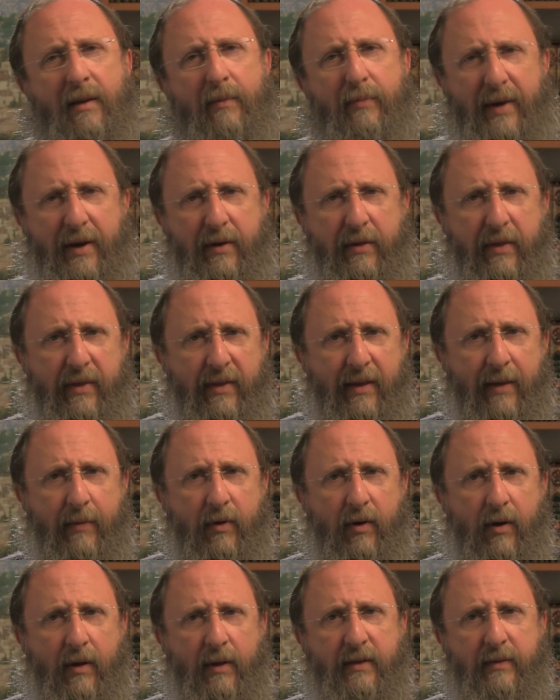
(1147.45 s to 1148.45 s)
about them
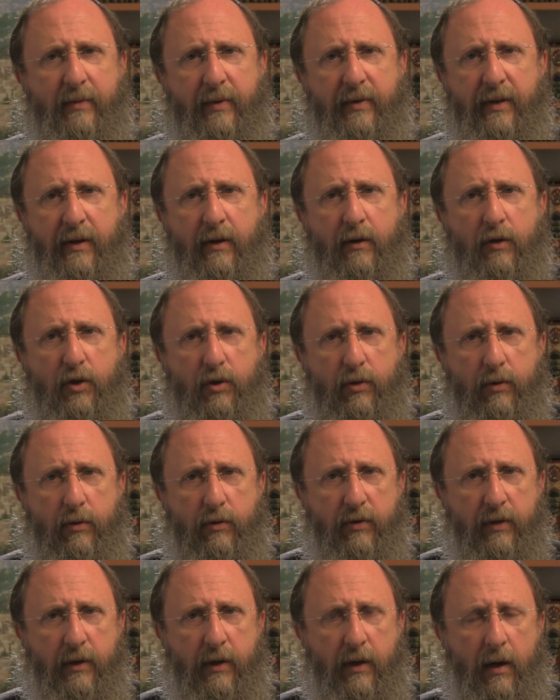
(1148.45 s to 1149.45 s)
at all, it's about their
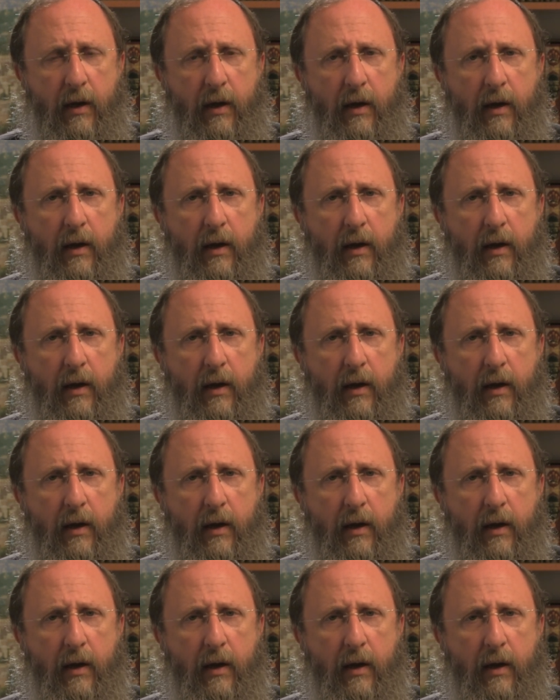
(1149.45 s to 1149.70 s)
children